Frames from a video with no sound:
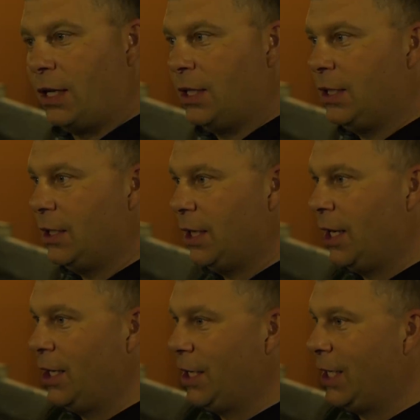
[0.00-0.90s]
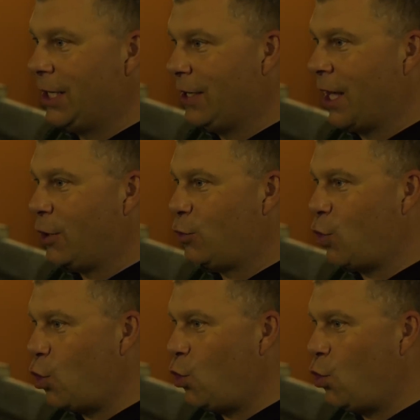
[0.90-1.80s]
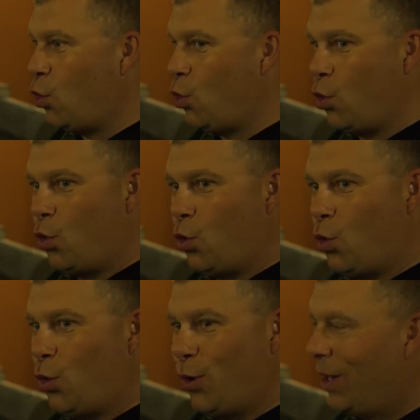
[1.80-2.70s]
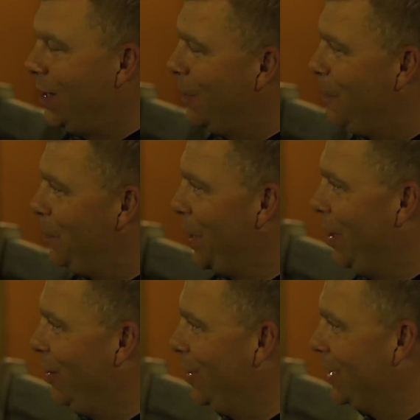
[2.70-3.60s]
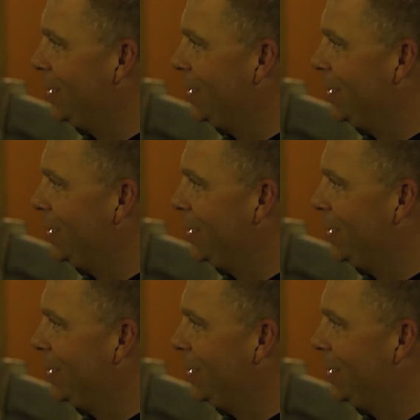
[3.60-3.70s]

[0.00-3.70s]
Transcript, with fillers: It's unique down here because there's so many residents. We can spend